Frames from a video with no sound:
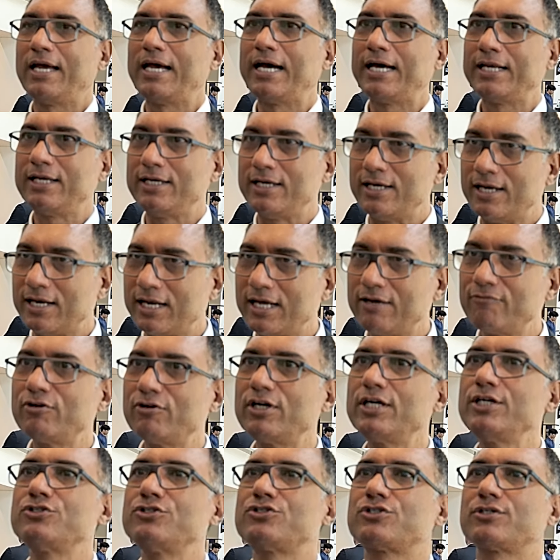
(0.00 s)
and
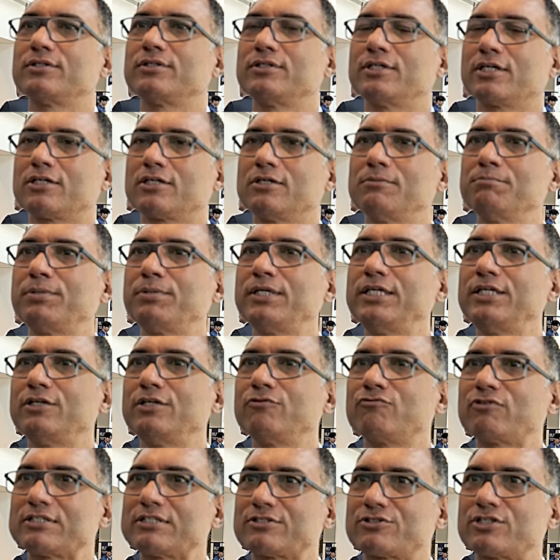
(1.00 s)
leverage the complete
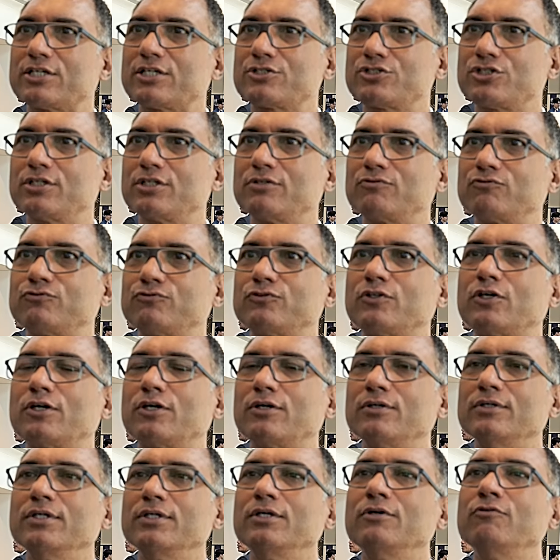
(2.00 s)
infrastructure
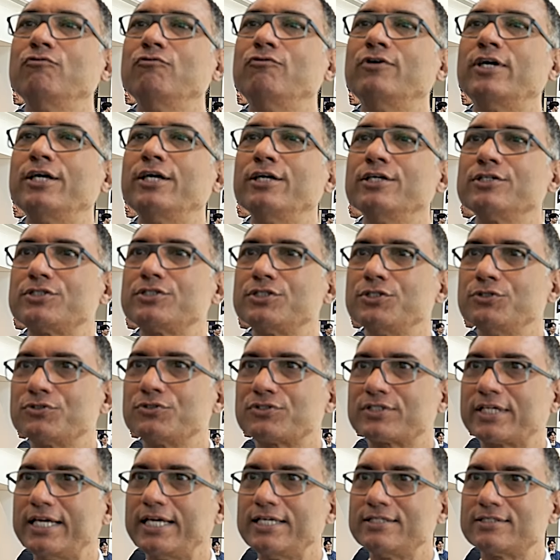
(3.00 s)
for various
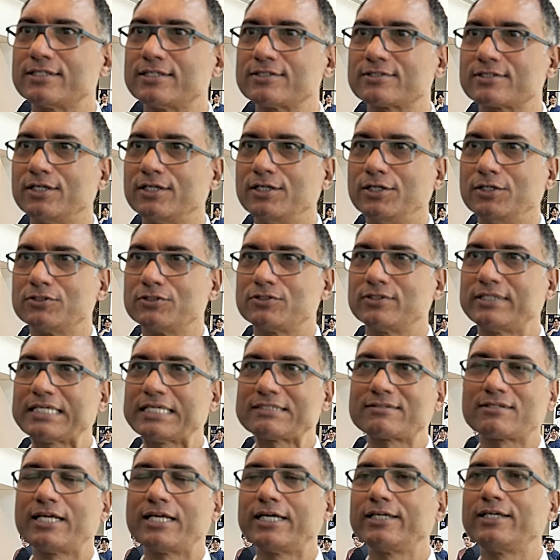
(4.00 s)
use cases. So
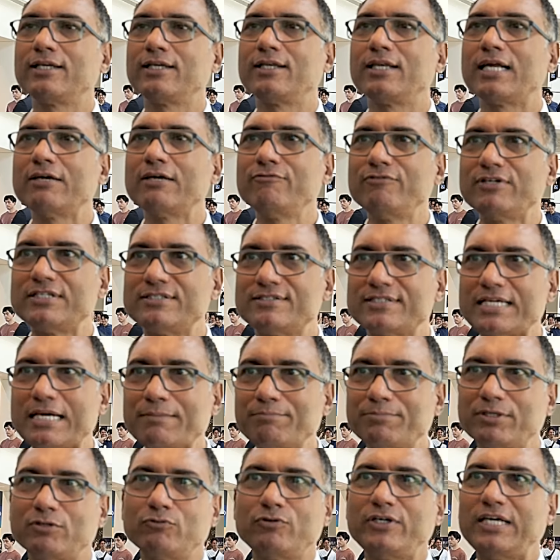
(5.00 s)
that's like a live
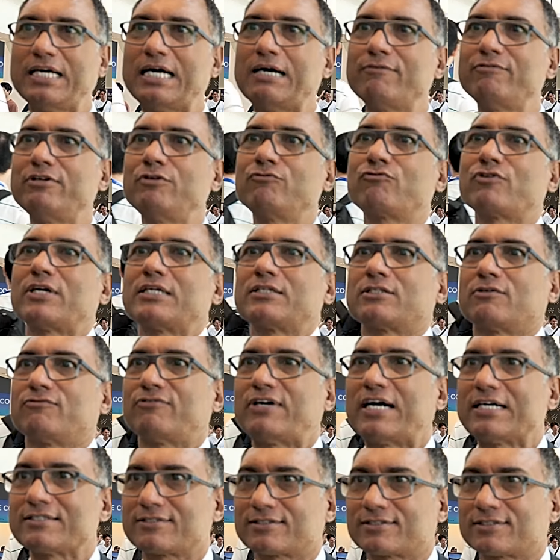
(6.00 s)
example we have in front
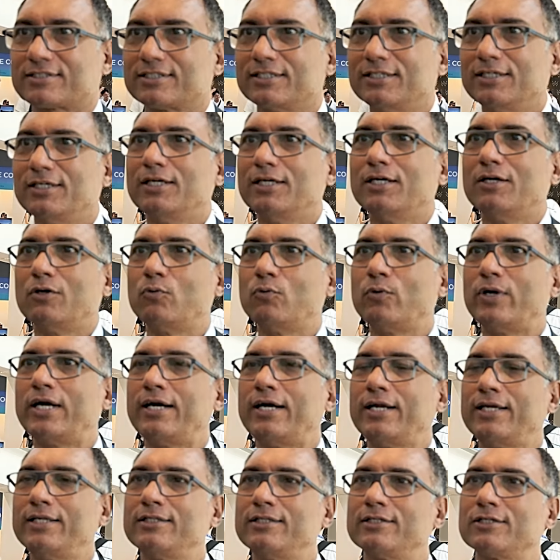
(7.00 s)
of us,
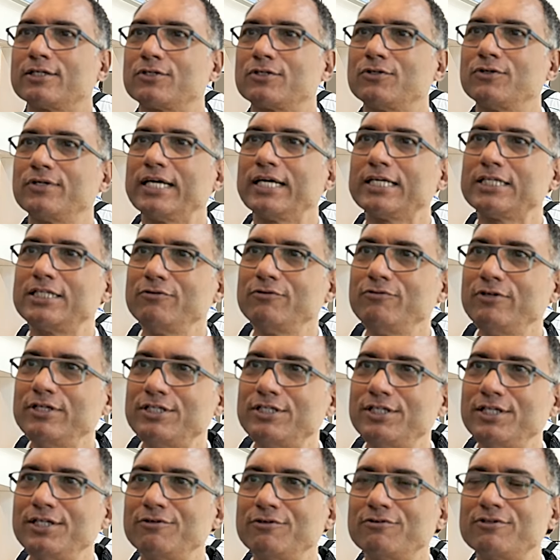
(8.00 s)
wherein the
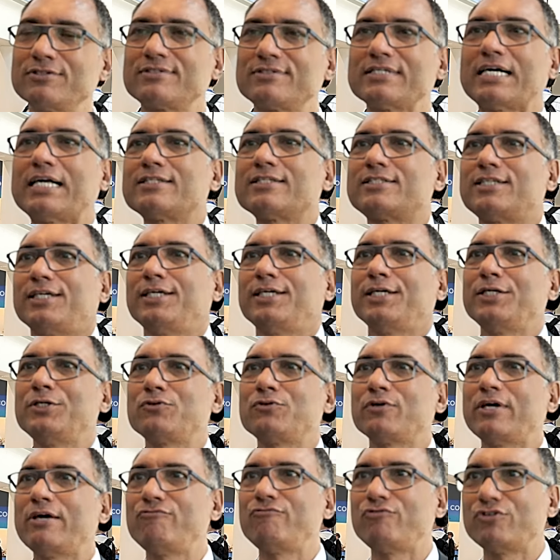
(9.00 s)
connectivity resulting
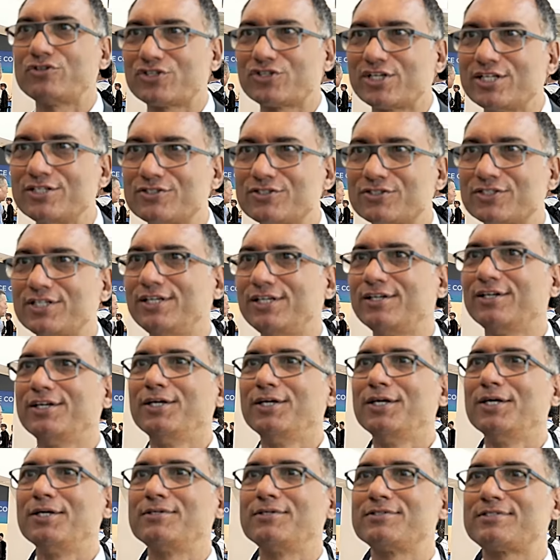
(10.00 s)
into efficiency,
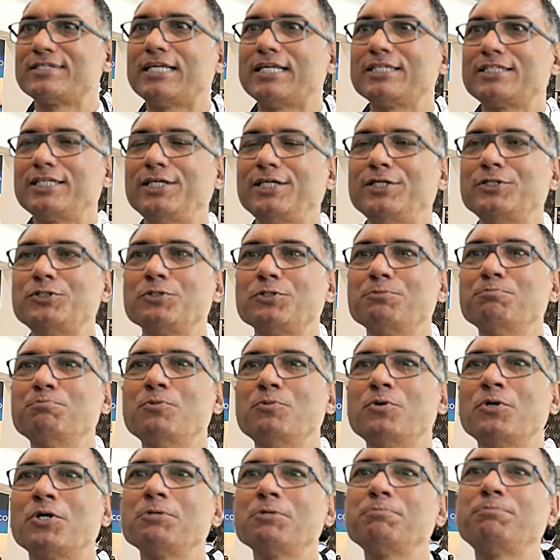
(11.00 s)
resulting into
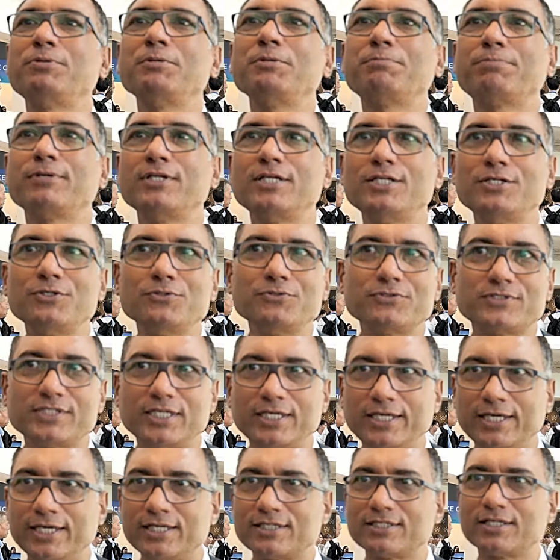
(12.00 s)
more people
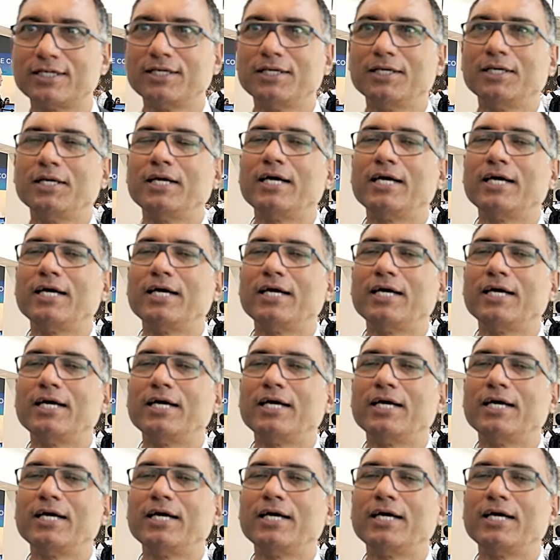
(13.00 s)
using it,